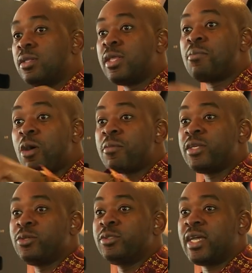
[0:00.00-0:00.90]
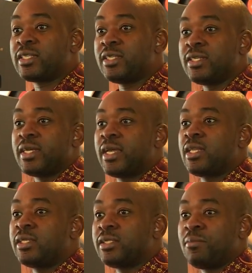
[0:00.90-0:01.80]
The moment you just indicate
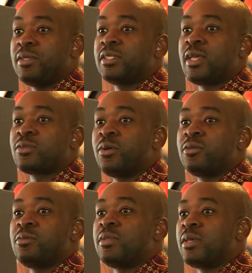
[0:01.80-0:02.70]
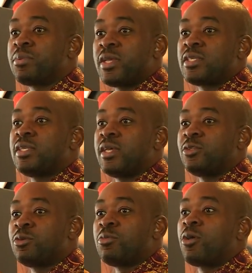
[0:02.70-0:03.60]
that Chamisa is going to be the
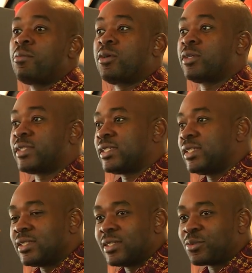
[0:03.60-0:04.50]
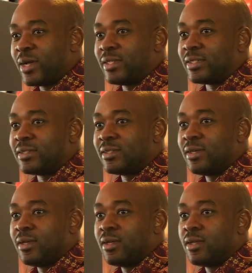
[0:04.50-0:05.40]
president tomorrow because the citizens want it,
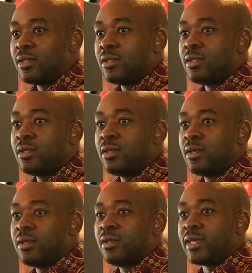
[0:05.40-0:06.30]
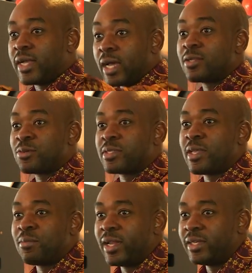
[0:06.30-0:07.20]
the currency will
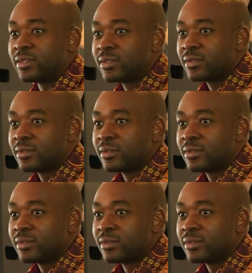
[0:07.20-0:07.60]
stabilize.